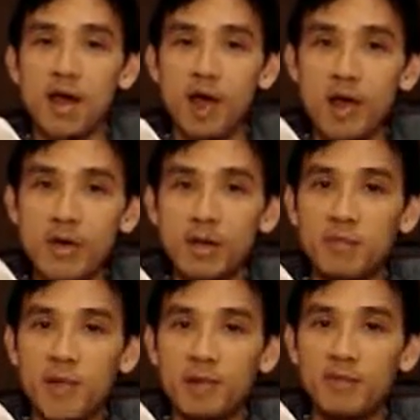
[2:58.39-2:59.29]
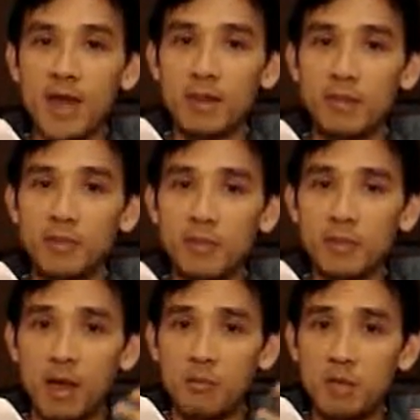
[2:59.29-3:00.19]
I recommend that
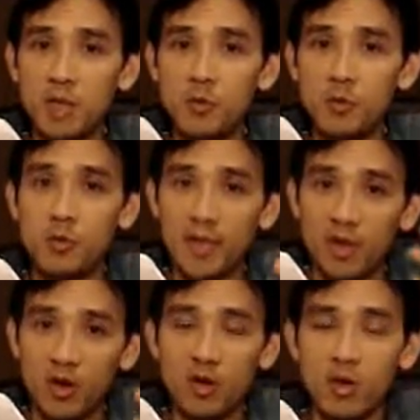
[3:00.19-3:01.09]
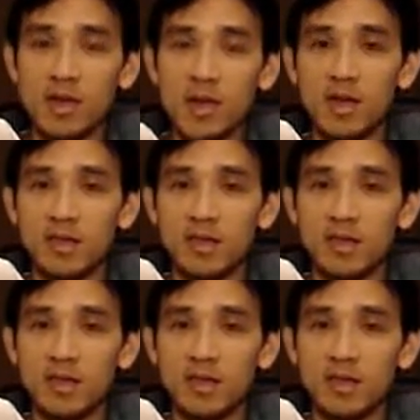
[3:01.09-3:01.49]
people who cannot get